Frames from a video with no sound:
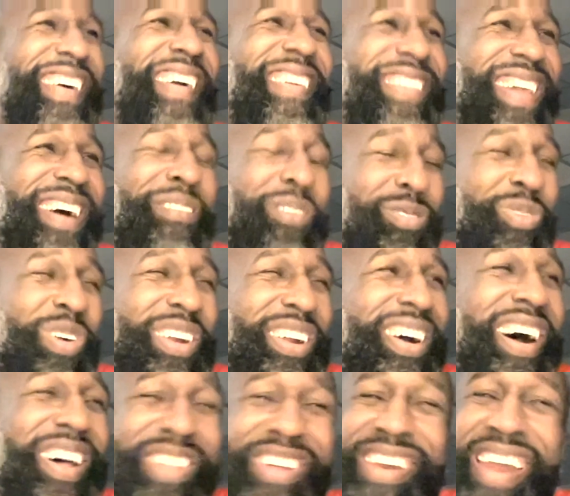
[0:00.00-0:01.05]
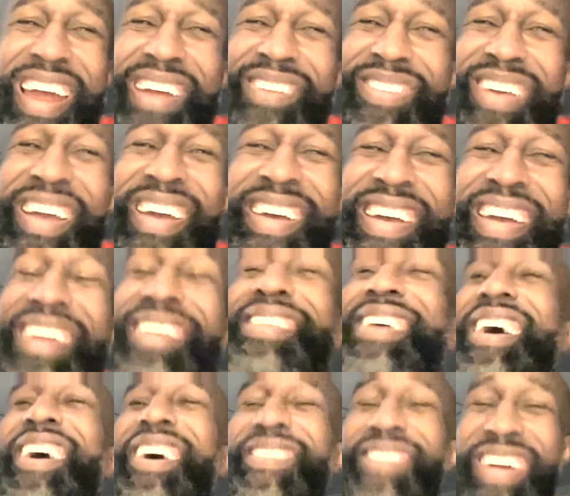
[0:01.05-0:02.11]
That was one of the other names he
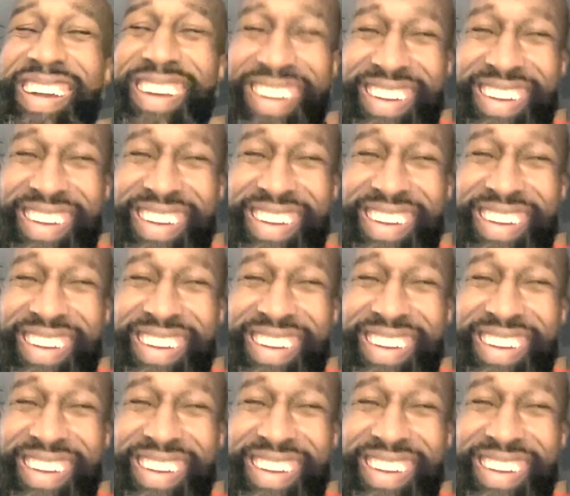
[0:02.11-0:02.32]
called me.